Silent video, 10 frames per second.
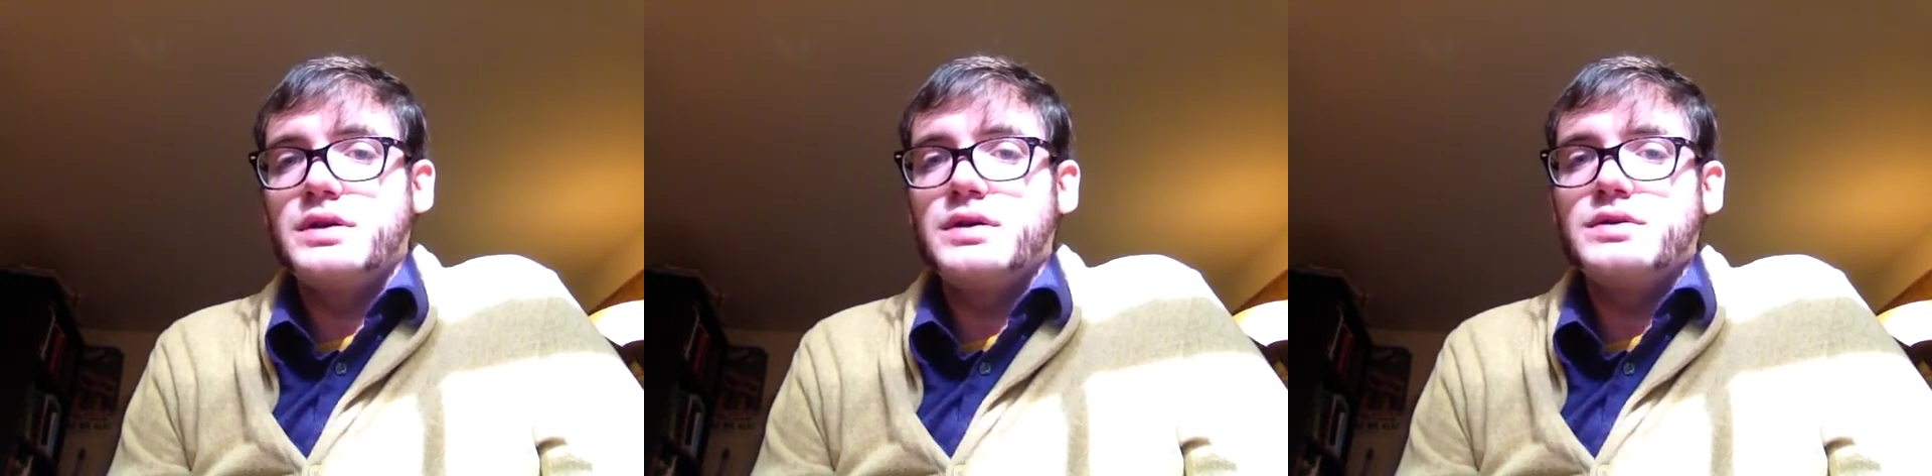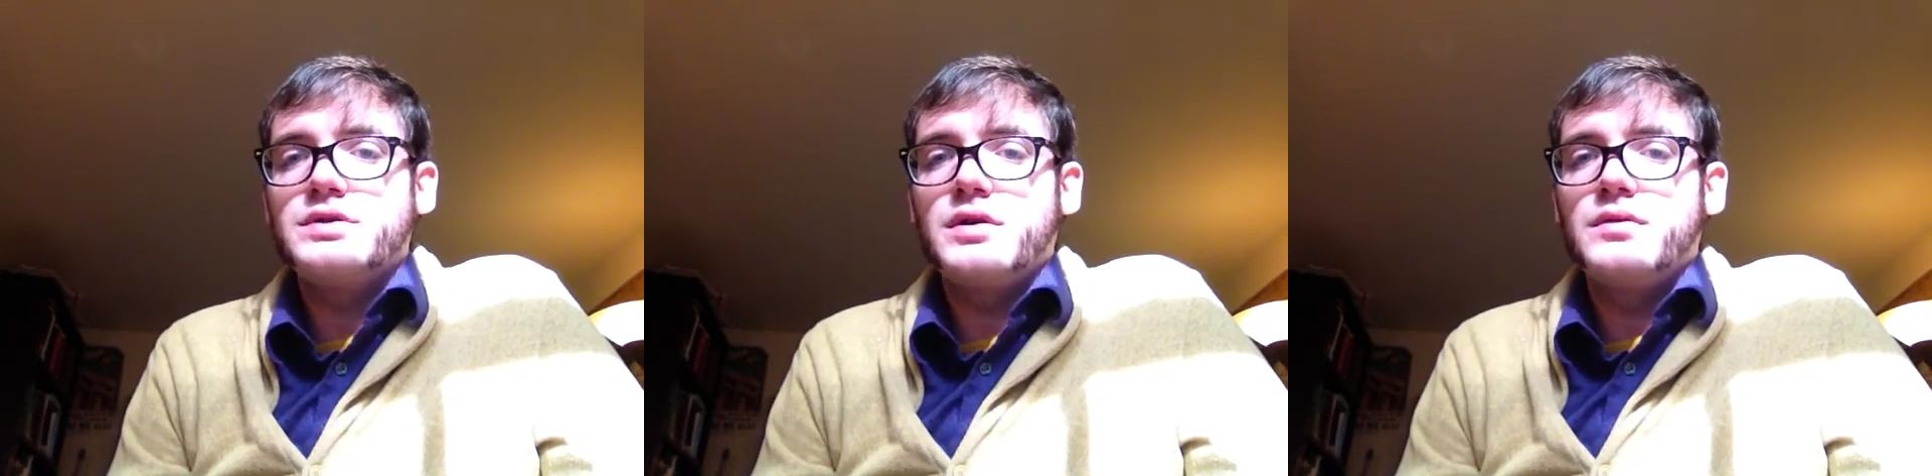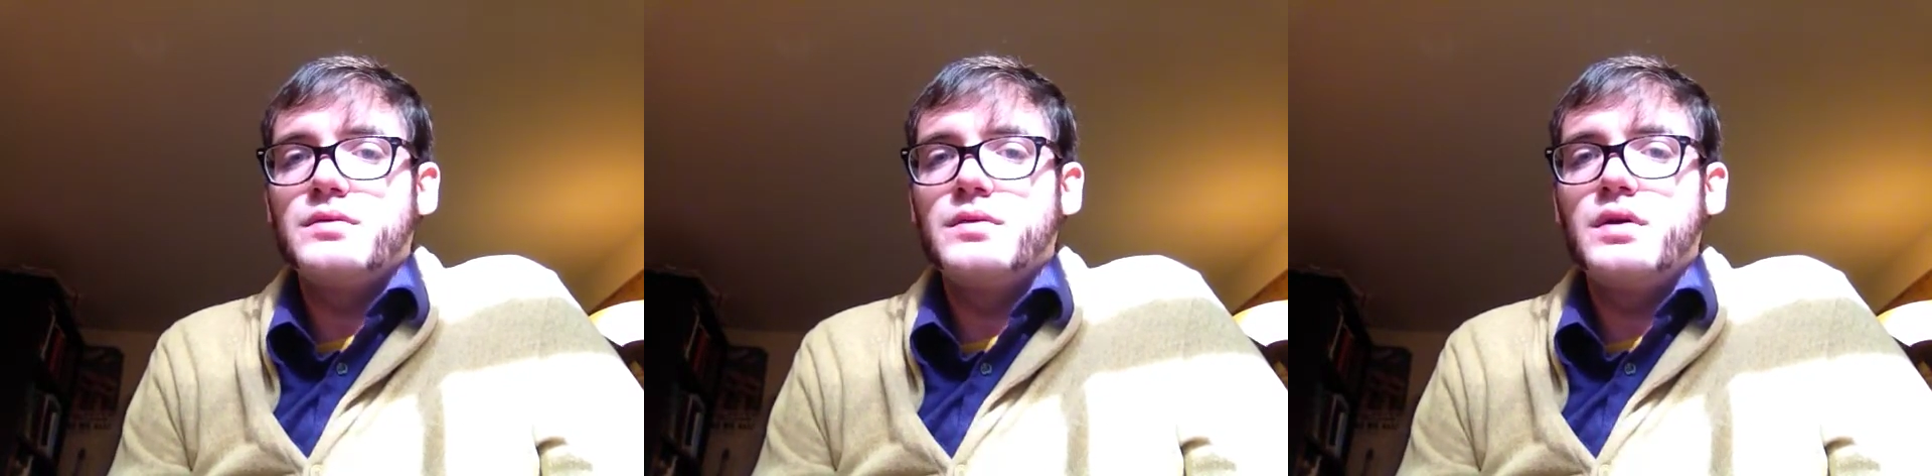And
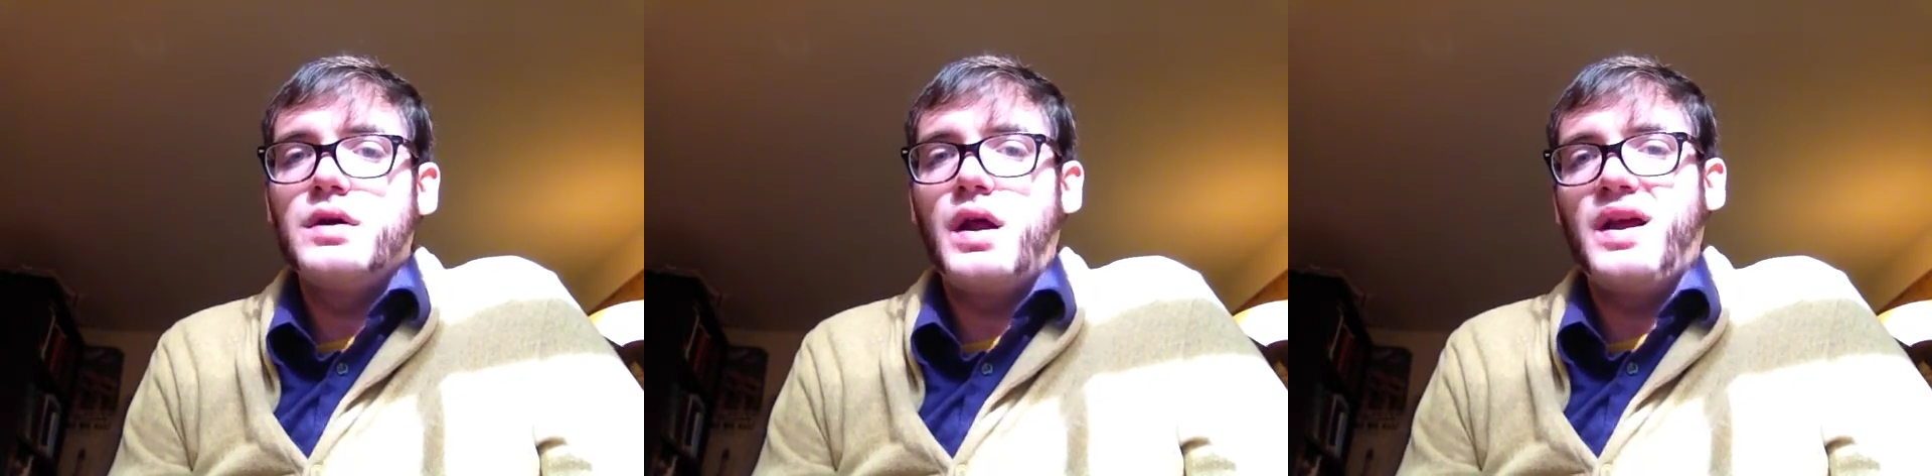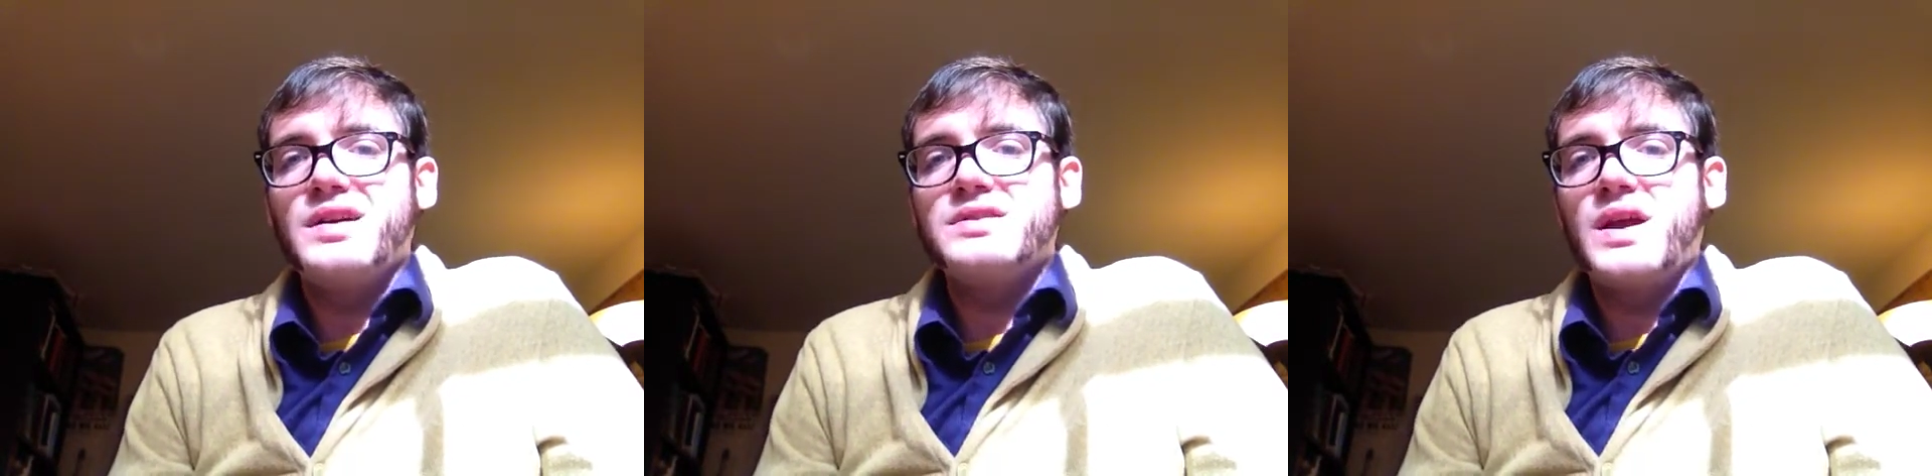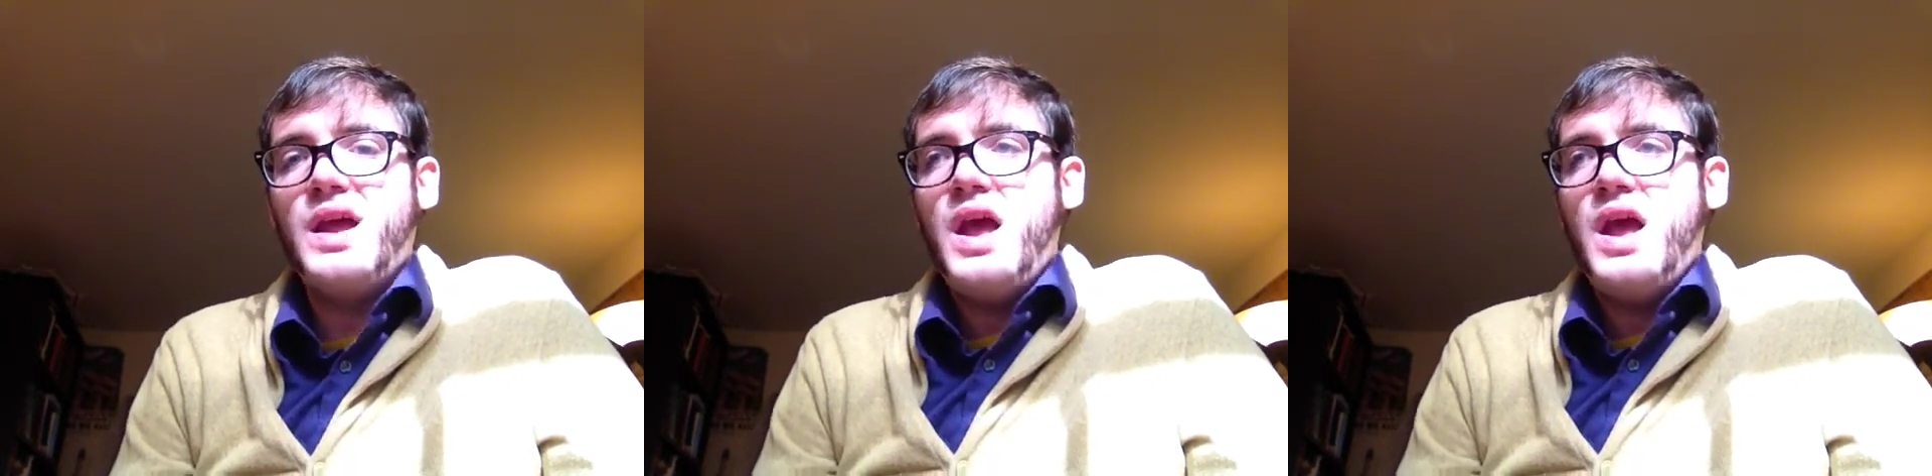so, again, I guess